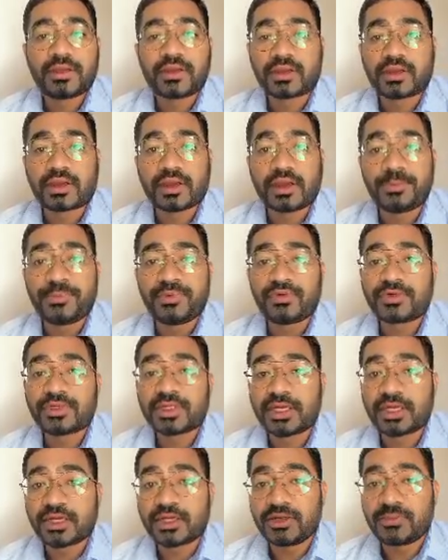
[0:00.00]
Computer
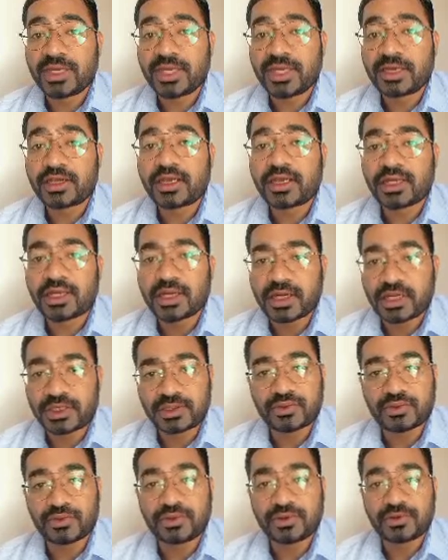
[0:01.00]
numerical
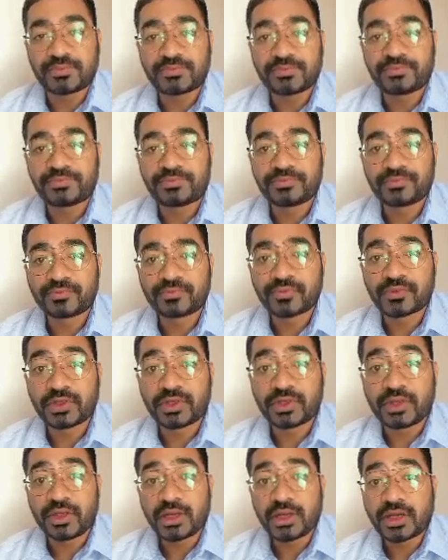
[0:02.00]
control,
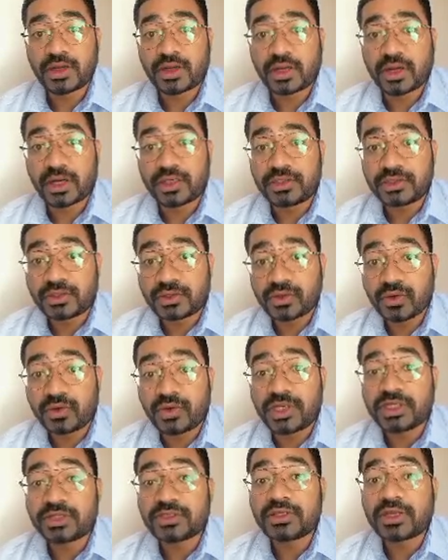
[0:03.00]

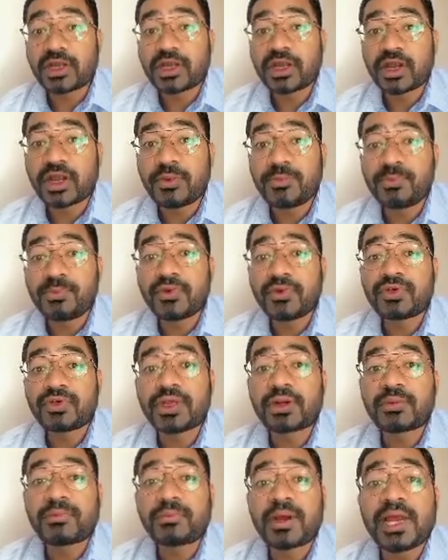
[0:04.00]
controlling the computer
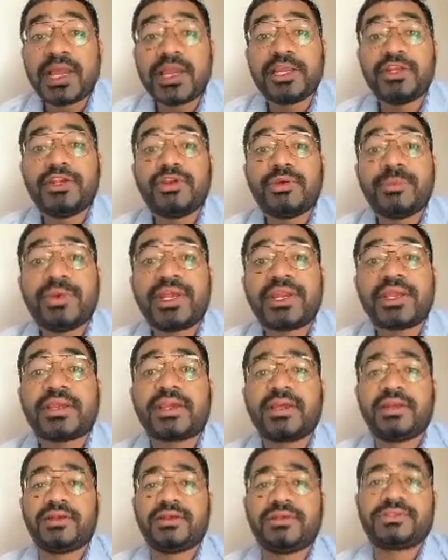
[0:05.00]
by
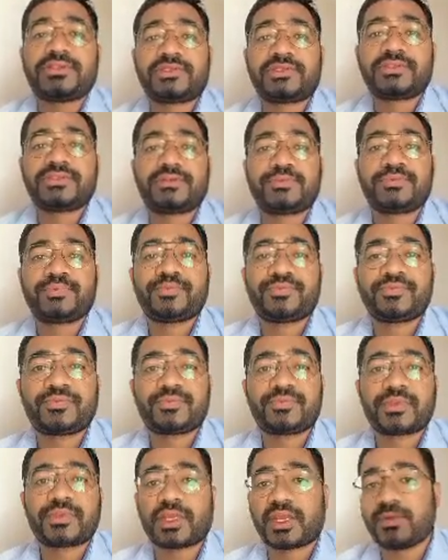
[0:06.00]
numericals.
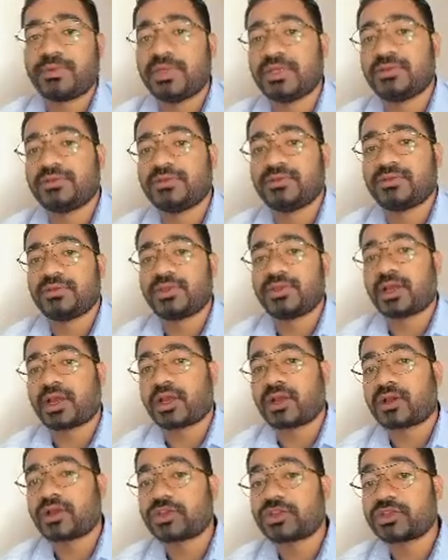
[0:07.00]
I mean the
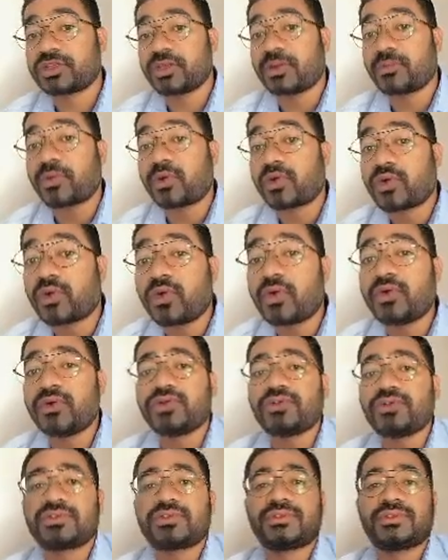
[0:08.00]
some
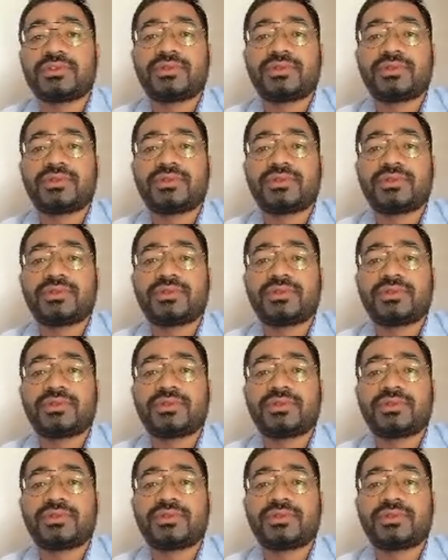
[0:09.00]
codes.